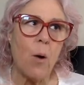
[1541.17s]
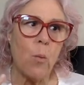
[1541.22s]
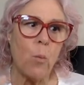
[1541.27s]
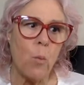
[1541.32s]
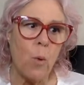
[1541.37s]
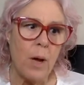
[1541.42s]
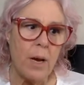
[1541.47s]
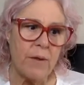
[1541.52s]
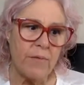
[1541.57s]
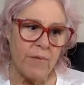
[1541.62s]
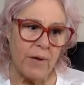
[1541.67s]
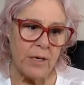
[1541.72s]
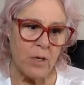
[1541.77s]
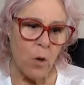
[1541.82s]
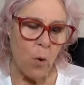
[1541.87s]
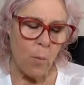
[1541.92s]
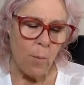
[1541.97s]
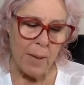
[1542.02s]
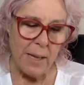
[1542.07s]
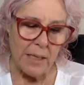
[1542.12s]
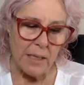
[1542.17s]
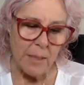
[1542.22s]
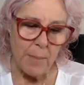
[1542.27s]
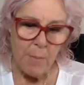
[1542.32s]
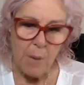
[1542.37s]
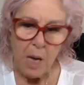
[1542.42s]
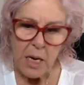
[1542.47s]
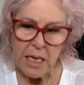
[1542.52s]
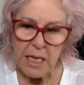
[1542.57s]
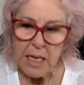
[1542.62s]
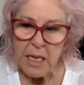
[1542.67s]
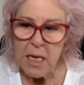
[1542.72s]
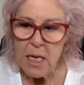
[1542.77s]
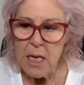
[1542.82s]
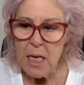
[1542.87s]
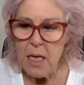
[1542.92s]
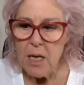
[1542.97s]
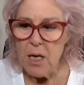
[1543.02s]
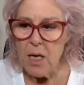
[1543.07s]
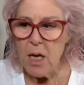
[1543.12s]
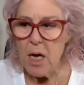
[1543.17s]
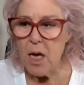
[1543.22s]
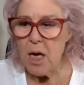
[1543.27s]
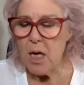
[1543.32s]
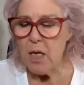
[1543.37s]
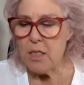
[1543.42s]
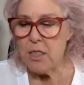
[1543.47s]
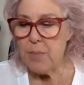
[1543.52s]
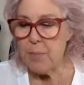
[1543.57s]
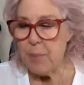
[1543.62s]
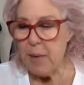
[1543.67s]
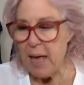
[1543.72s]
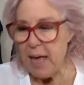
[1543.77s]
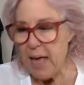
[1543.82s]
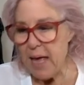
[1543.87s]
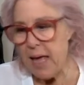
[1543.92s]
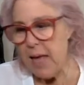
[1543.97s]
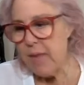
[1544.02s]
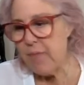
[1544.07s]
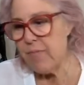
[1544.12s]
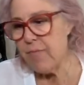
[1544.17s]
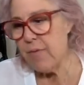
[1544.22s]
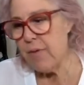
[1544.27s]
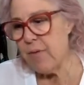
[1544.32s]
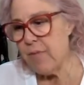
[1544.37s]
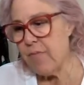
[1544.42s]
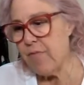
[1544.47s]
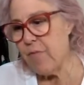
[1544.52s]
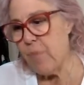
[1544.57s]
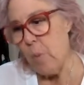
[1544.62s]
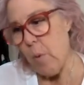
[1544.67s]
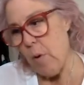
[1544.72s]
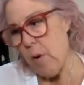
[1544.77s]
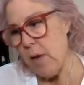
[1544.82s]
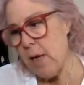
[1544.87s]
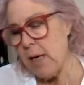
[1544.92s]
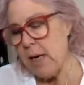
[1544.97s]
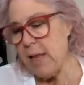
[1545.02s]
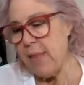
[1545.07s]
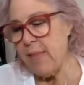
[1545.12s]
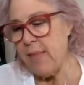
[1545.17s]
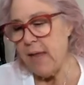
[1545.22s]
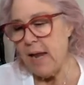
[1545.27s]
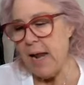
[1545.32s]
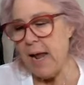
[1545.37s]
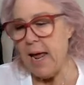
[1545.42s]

What if I don't make money, pay for it, and then